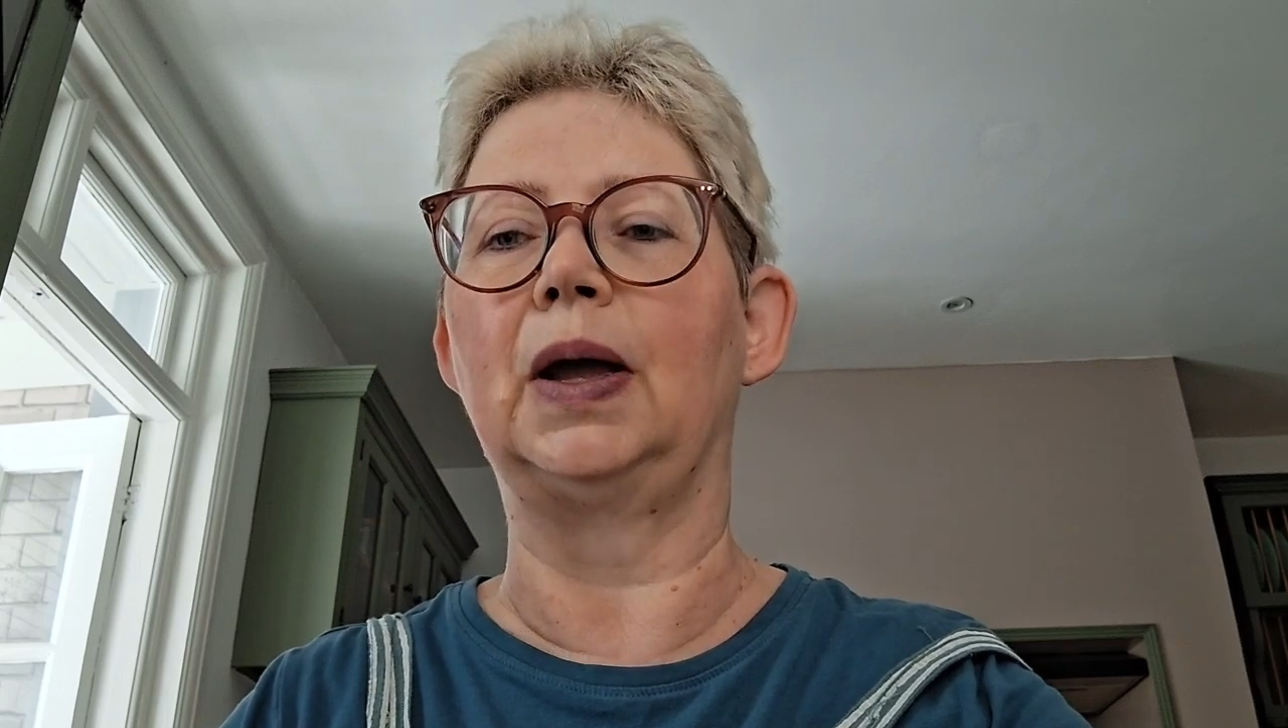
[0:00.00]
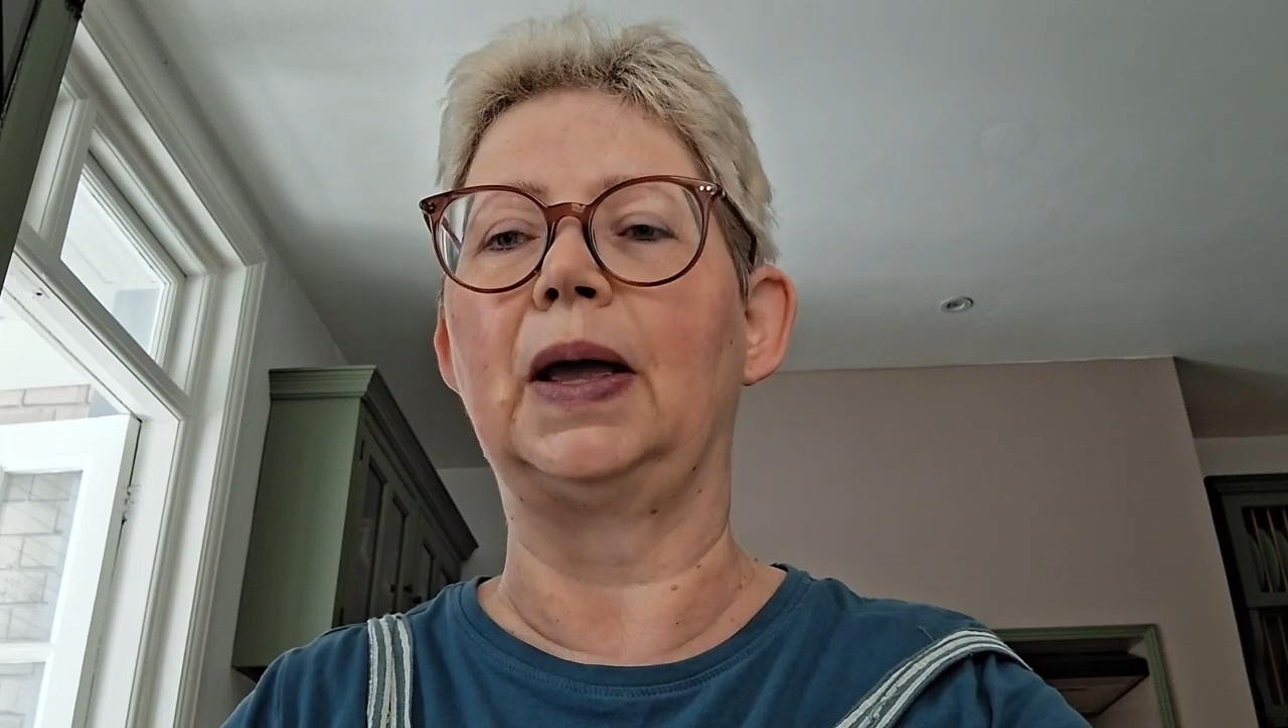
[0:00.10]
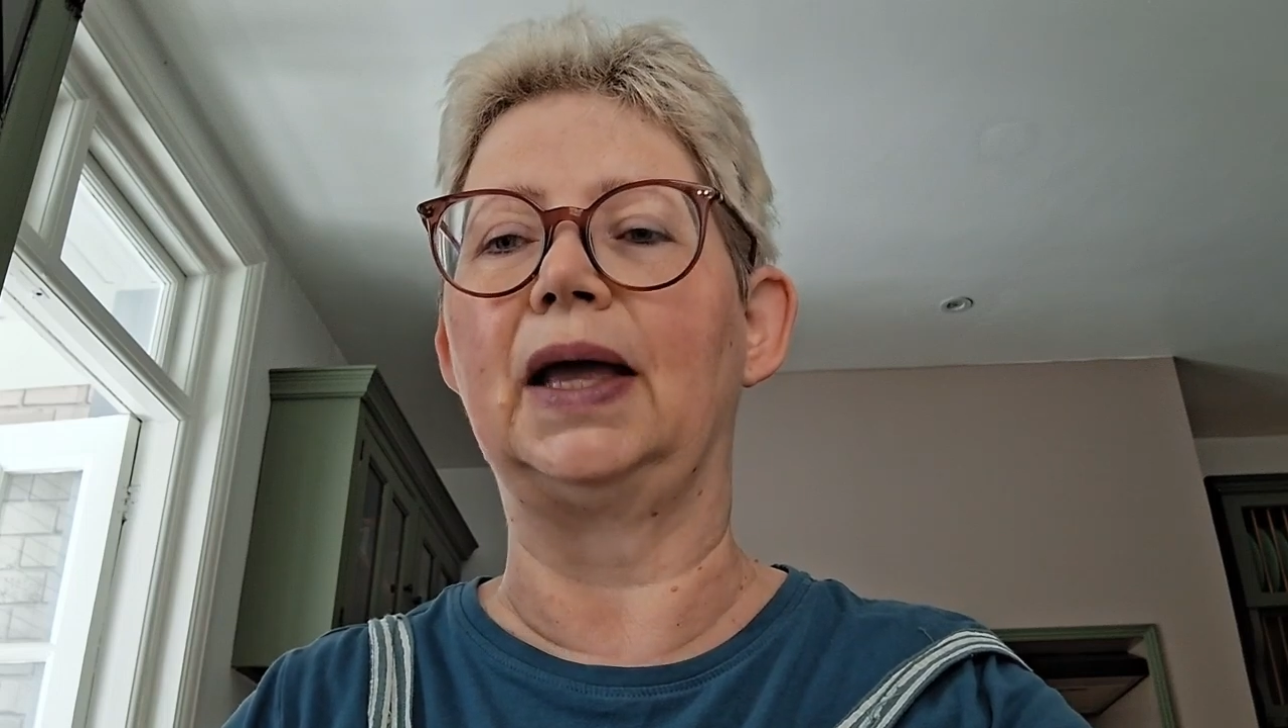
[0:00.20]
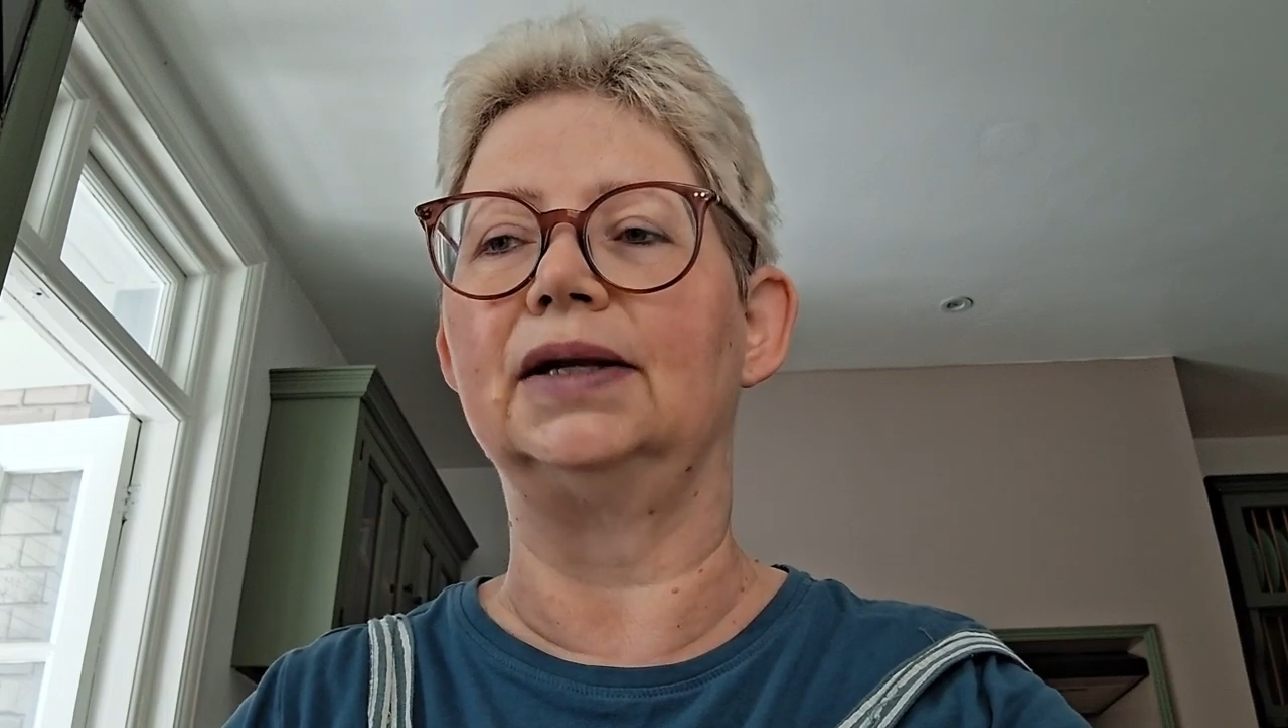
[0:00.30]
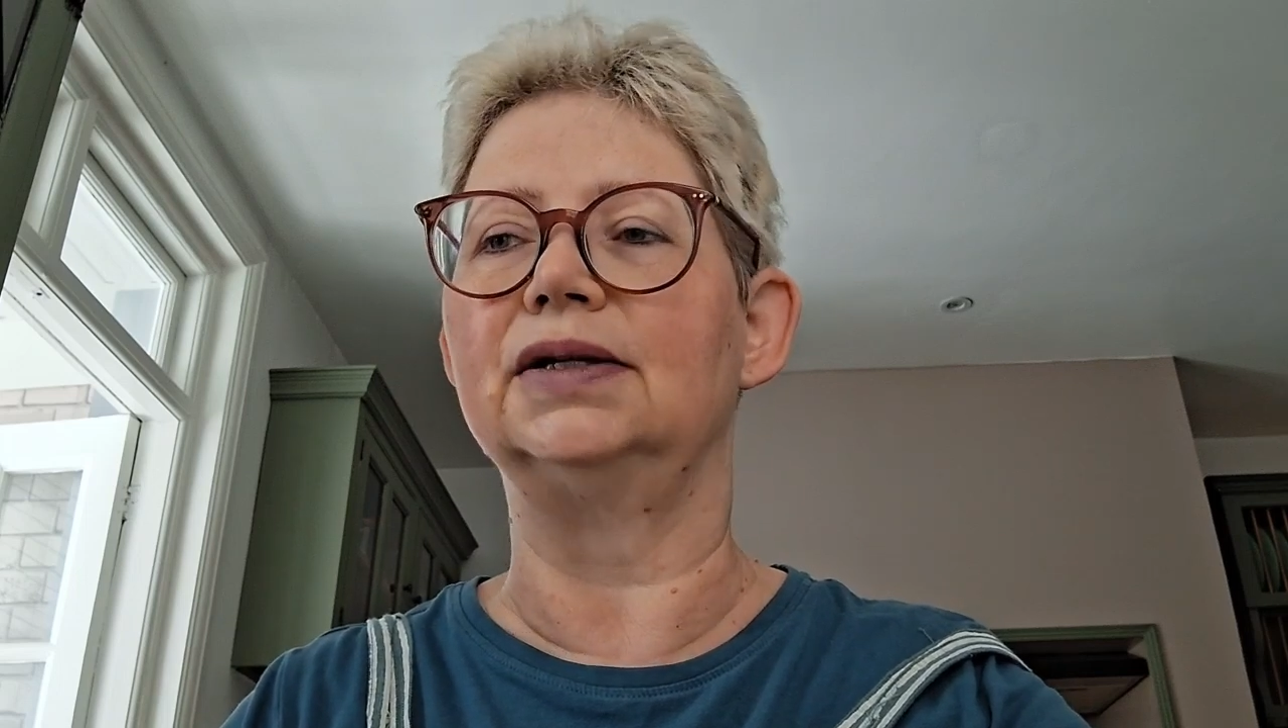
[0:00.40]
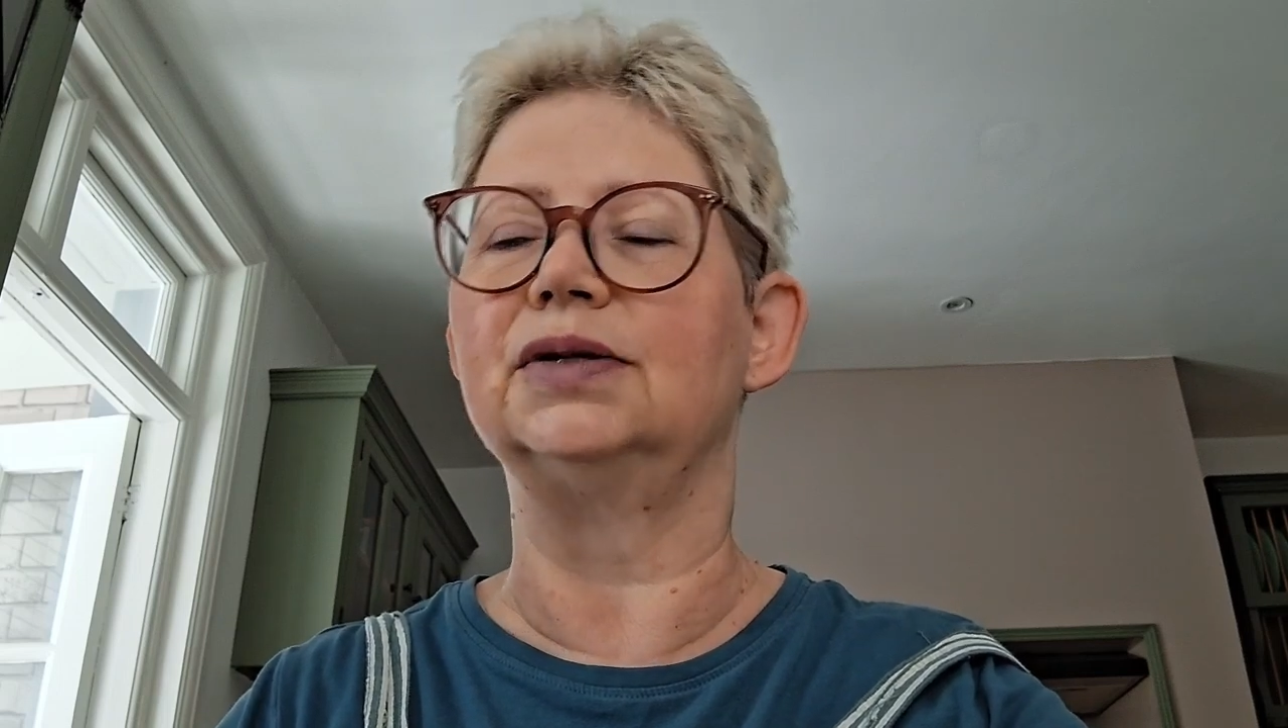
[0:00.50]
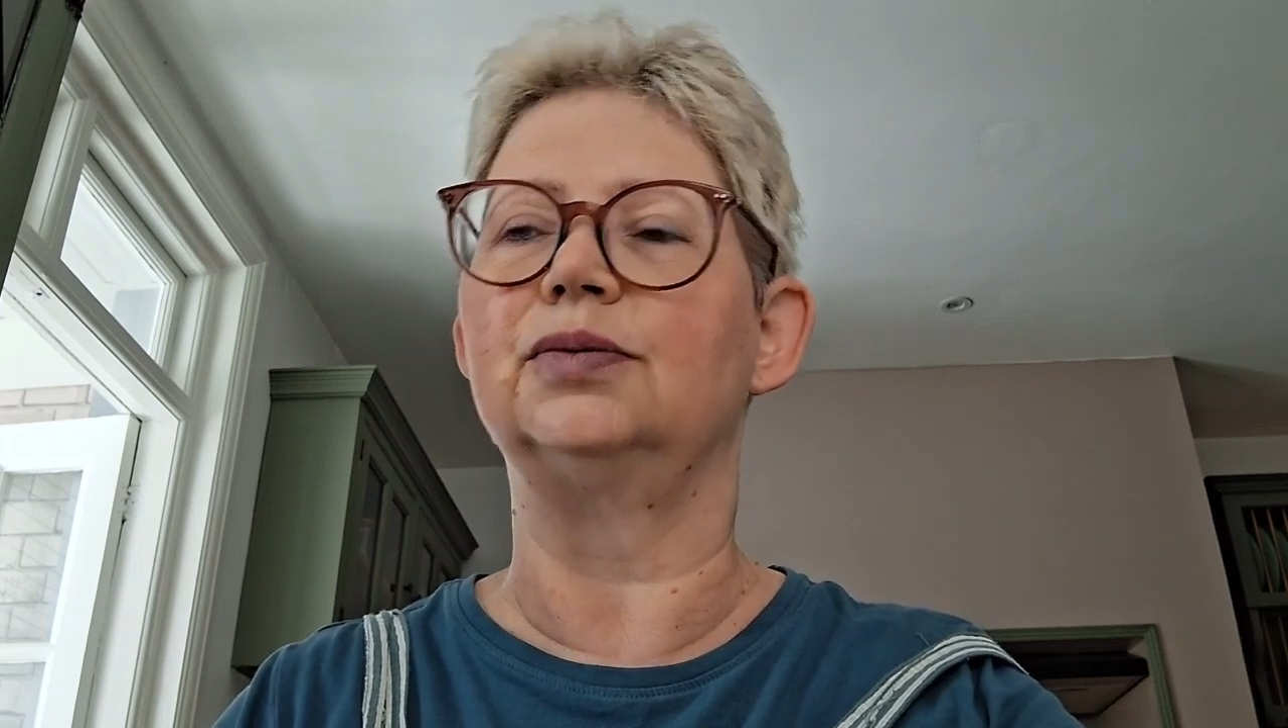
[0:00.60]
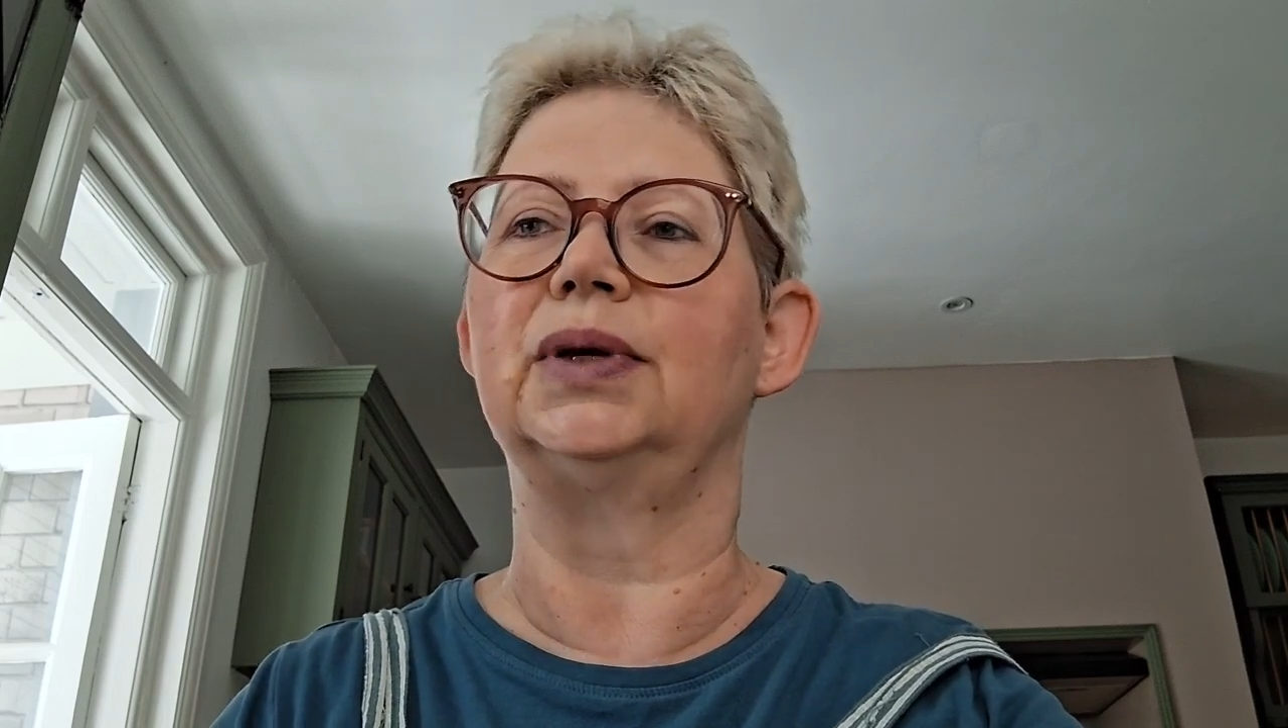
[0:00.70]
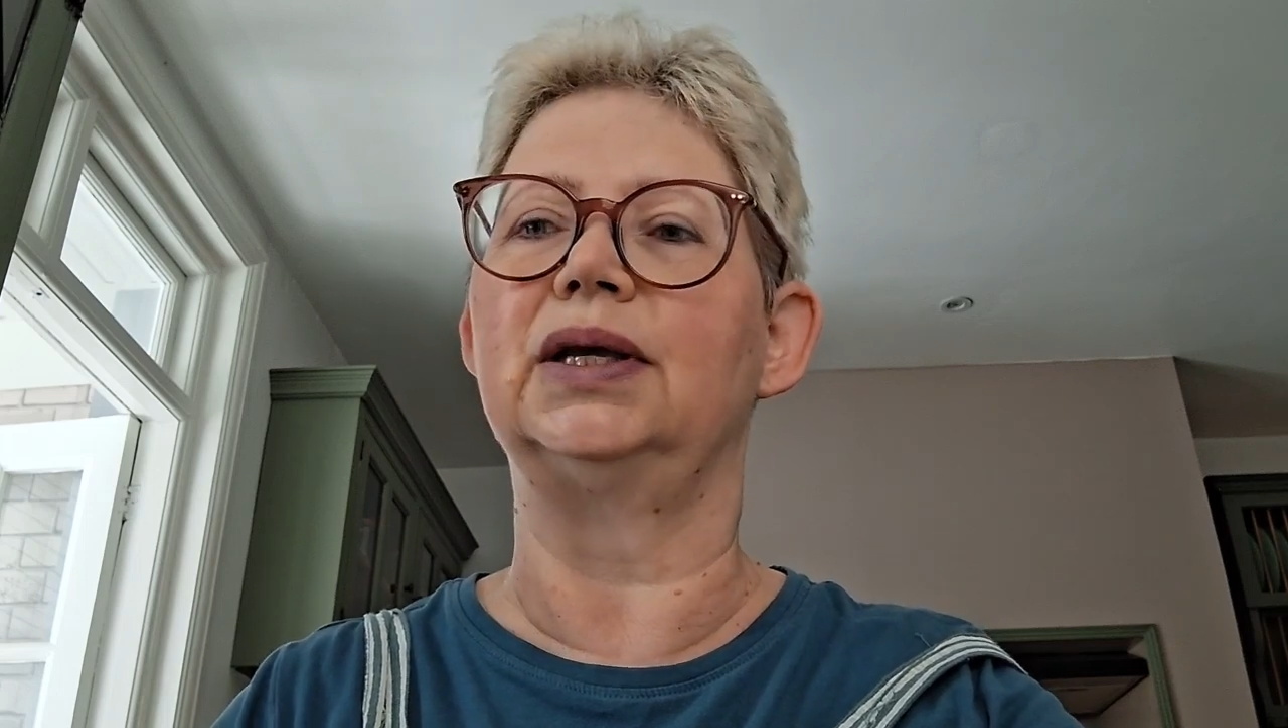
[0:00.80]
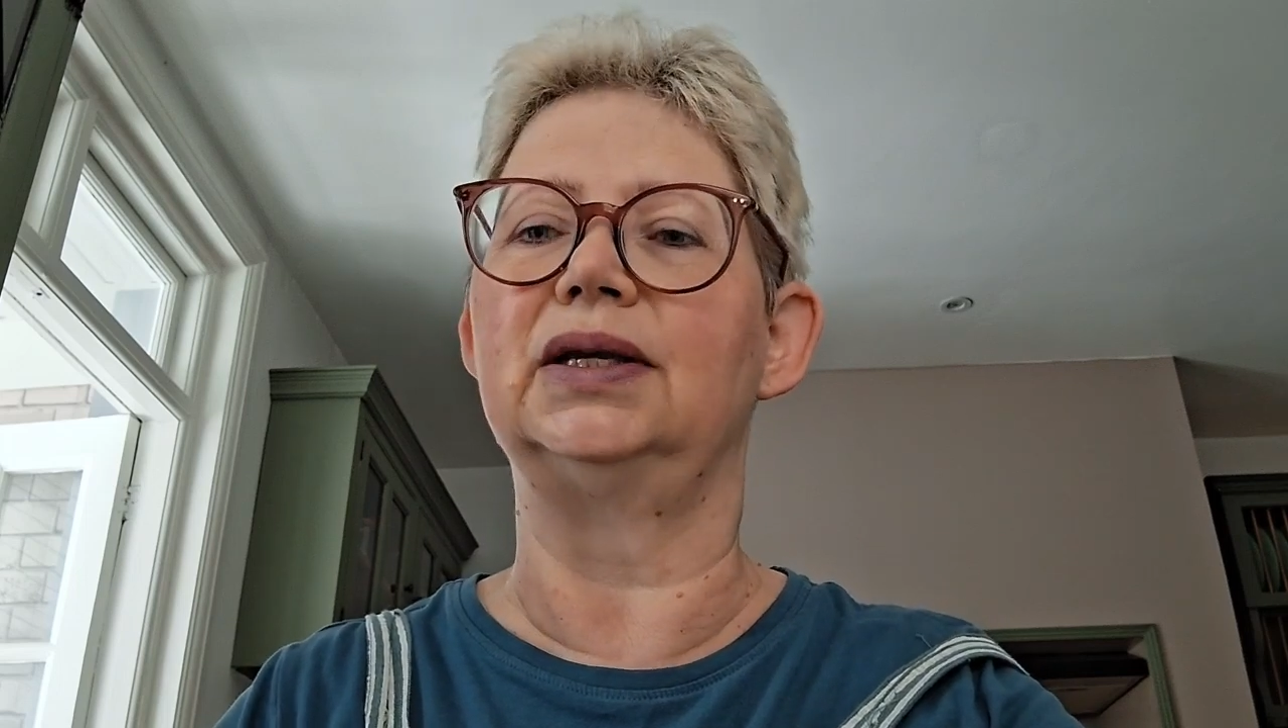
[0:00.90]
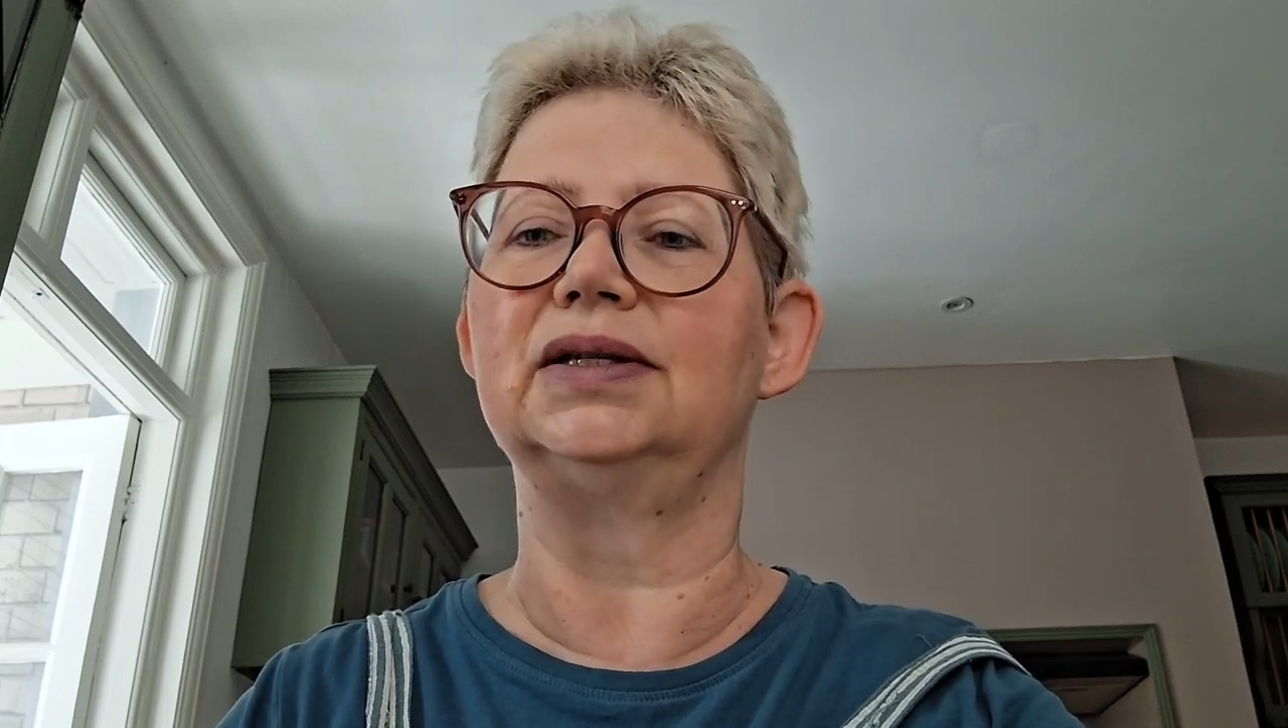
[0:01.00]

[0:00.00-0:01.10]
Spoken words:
and we